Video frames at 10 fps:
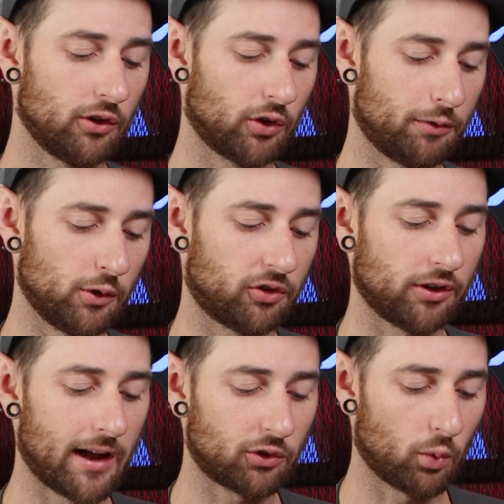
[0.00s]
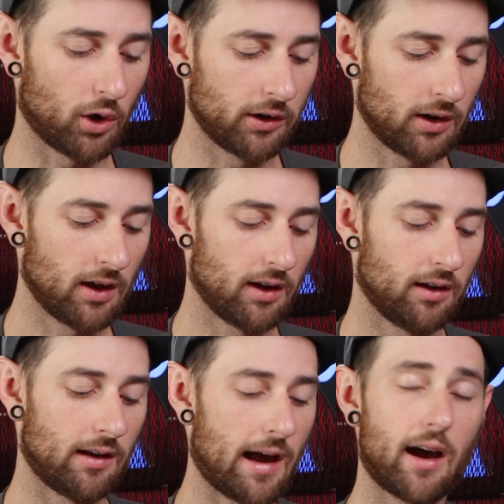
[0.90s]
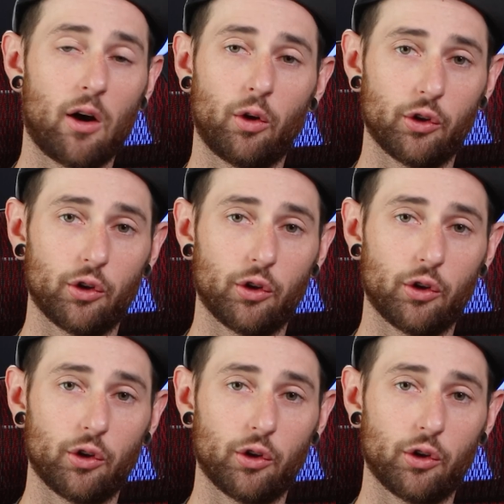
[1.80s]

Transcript: So if you select one, now